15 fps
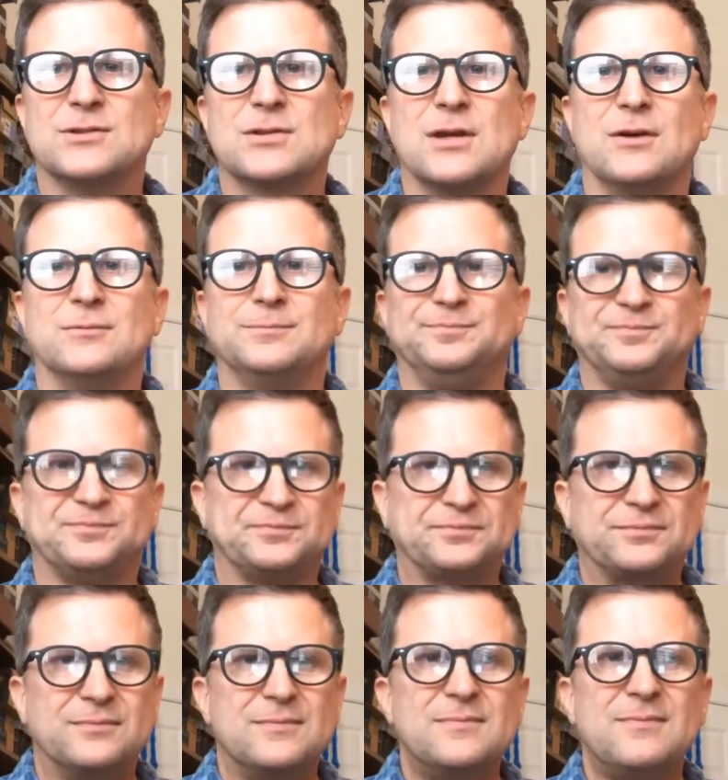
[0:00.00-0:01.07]
So
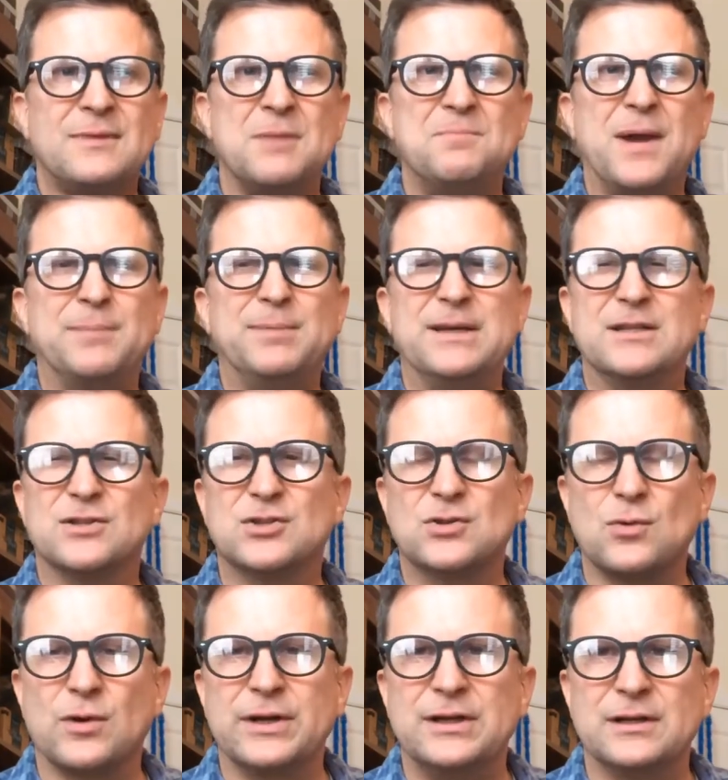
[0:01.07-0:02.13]
it might be
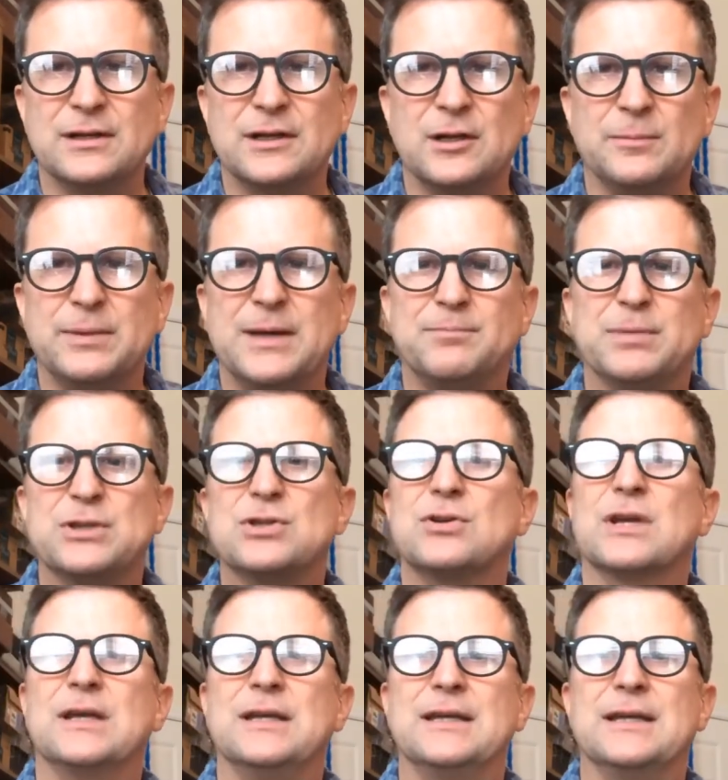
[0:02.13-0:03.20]
distorting a little bit, but you're
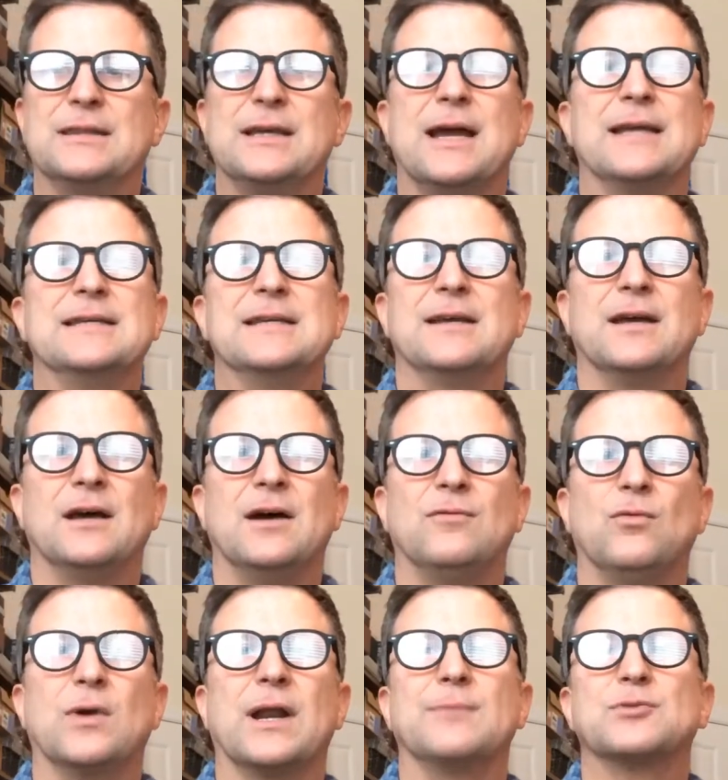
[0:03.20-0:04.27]
going to get the idea of
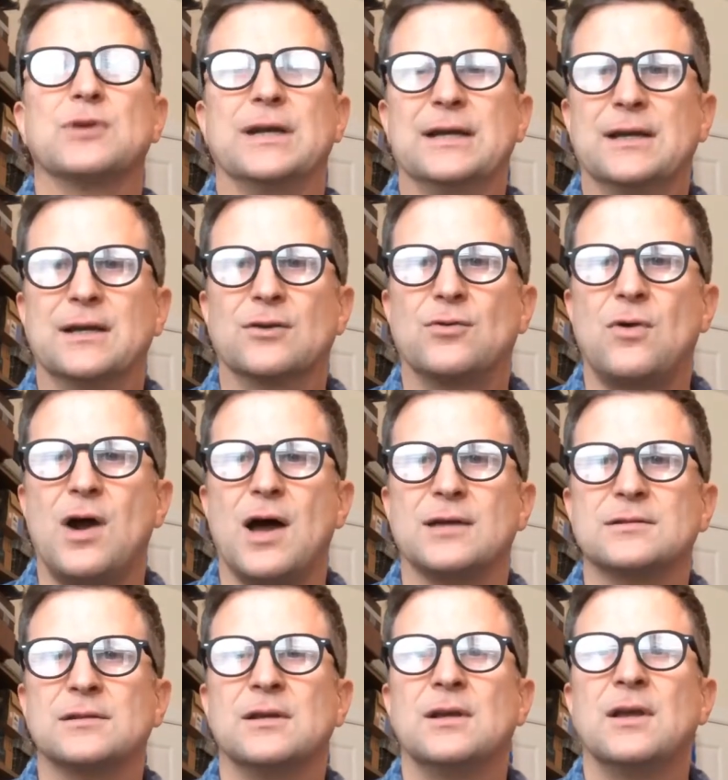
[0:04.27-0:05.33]
what I'm trying to get
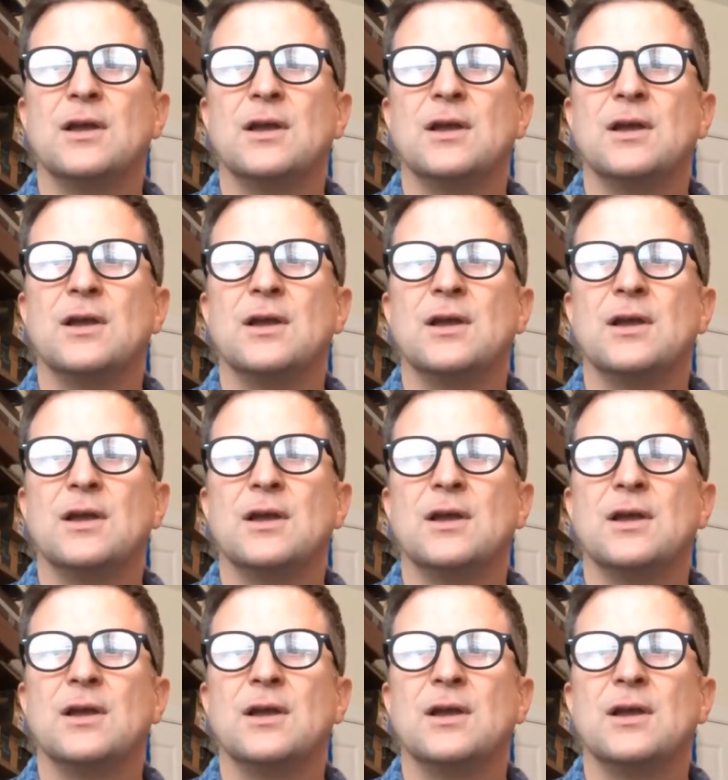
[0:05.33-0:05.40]
across